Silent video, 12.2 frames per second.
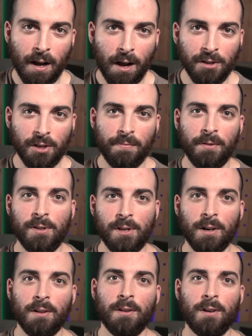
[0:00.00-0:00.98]
Also, if you
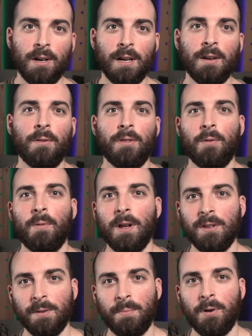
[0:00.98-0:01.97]
start learning with a
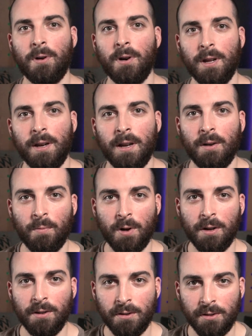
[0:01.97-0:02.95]
well-supported and
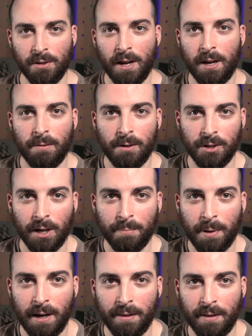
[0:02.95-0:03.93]
well-used language
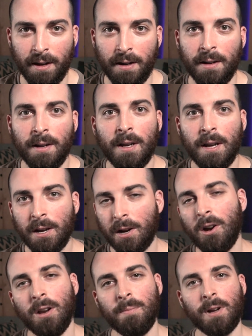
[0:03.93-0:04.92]
like Python,
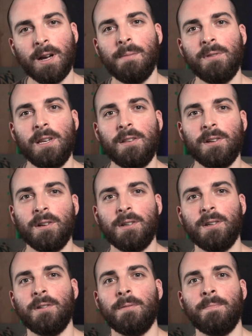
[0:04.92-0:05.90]
coding becomes easier
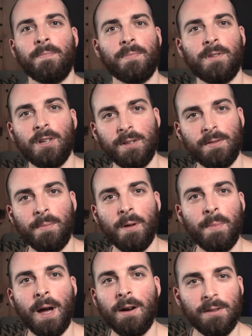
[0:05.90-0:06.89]
too, just from
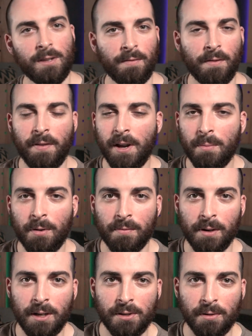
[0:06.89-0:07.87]
the mountains of available
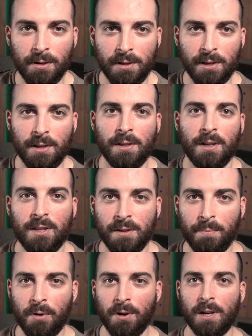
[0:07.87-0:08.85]
resources and
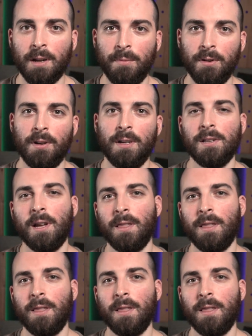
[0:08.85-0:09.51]
supporting communities